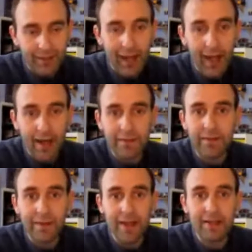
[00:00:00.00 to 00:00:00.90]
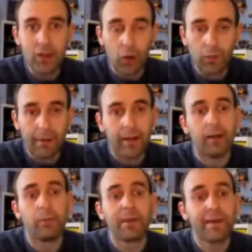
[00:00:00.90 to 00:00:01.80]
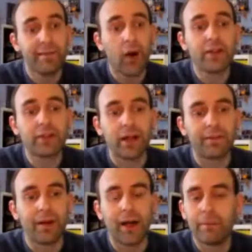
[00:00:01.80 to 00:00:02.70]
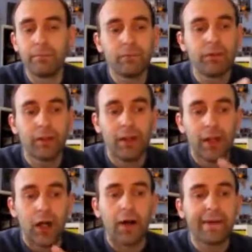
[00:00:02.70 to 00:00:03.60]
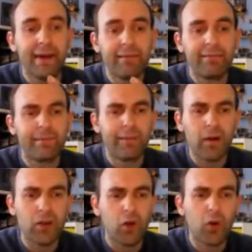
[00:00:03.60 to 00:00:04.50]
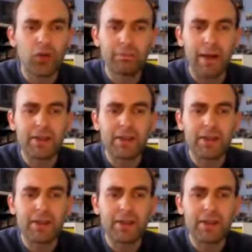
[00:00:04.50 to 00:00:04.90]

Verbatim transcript: and they call me up when they find stuff, and I get phone calls maybe